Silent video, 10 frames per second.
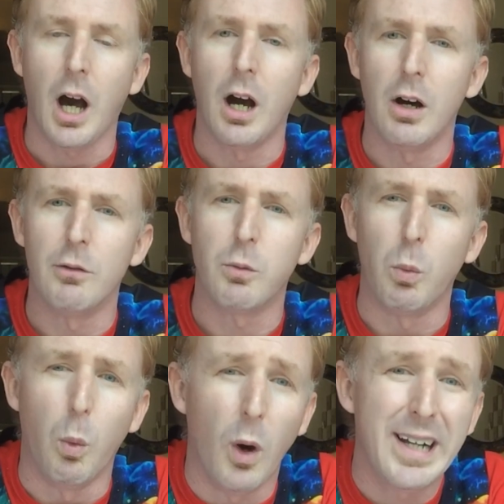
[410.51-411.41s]
of
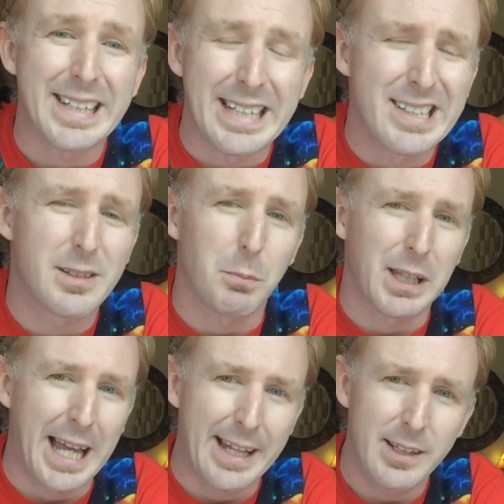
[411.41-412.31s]
what is a
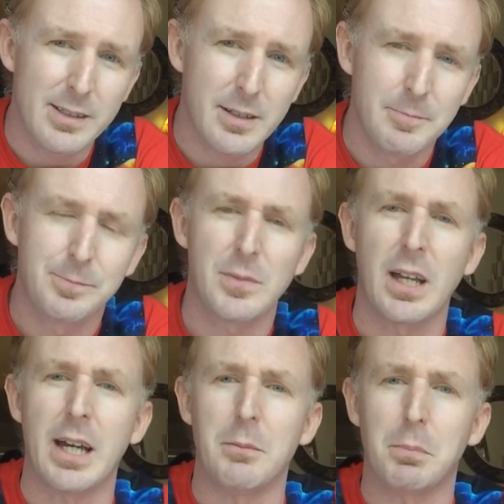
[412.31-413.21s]
planet,
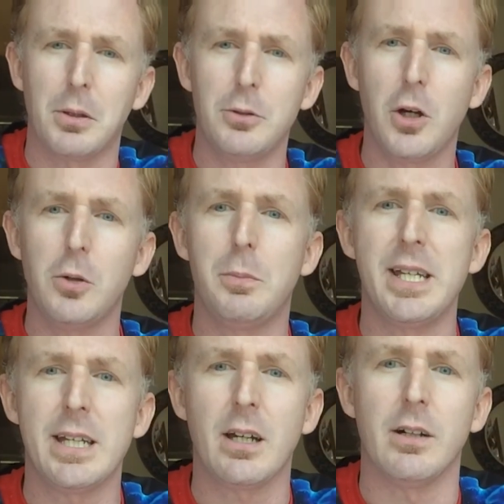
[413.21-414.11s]
and Pluto,
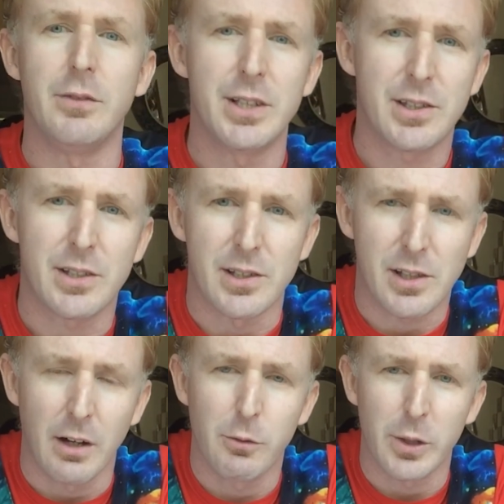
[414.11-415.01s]
being of its
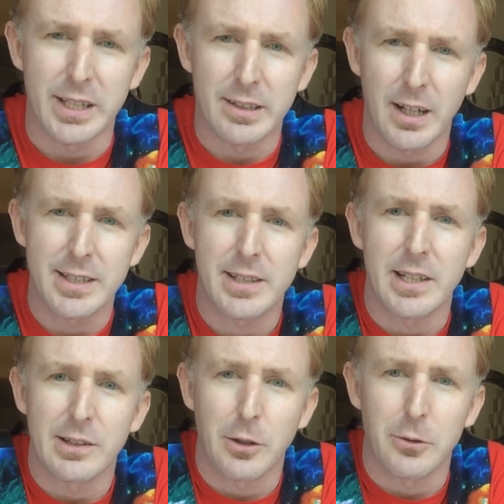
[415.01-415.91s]
discovery in
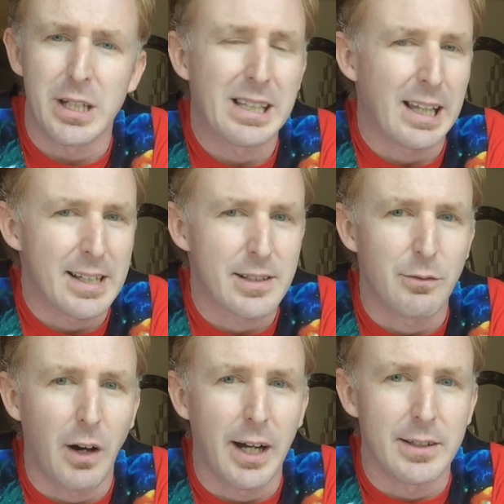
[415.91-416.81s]
1930
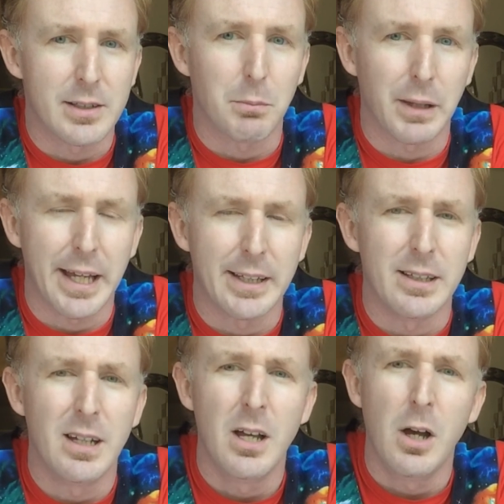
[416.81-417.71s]
classified as a
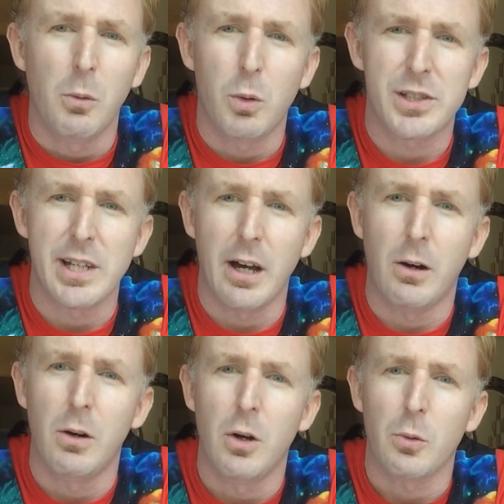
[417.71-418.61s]
planet, was
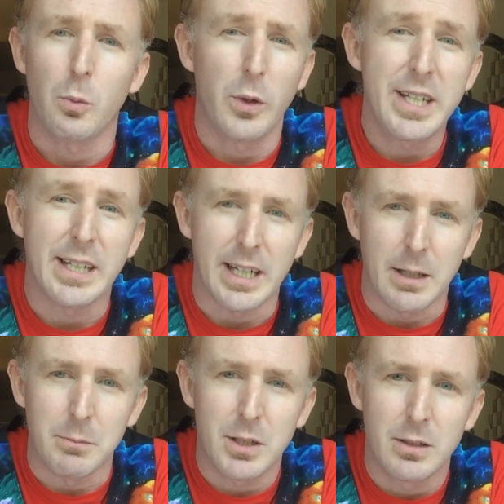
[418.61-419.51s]
now
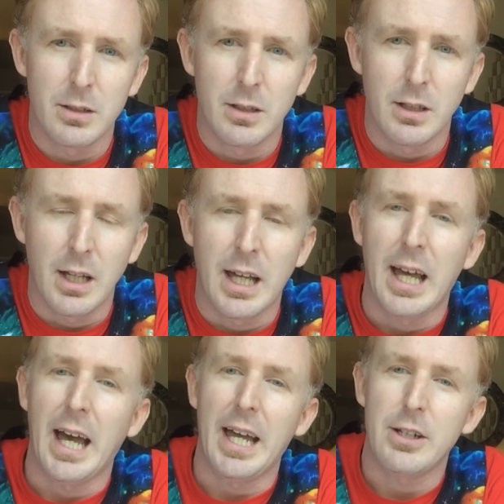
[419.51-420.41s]
renamed
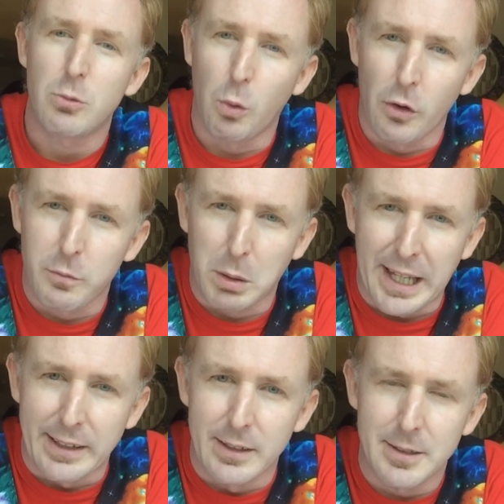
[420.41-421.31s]
a dwarf
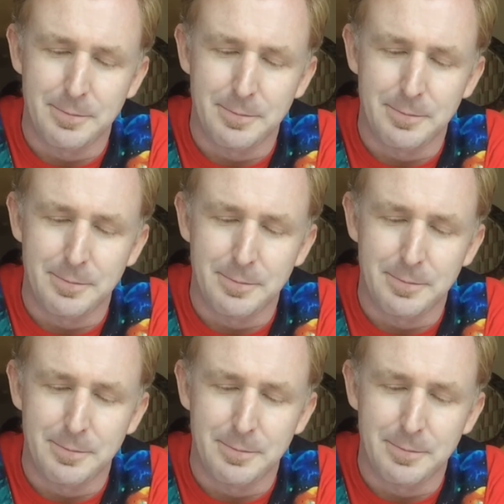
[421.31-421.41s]
planet.